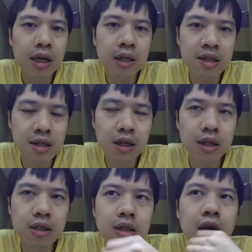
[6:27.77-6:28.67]

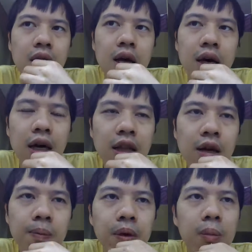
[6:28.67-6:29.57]
stickers.
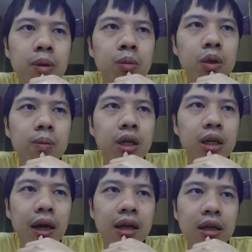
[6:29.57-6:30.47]
Another problem would
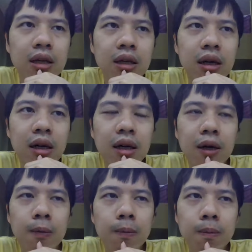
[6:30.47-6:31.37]
be like
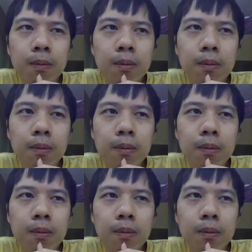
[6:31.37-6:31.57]
um,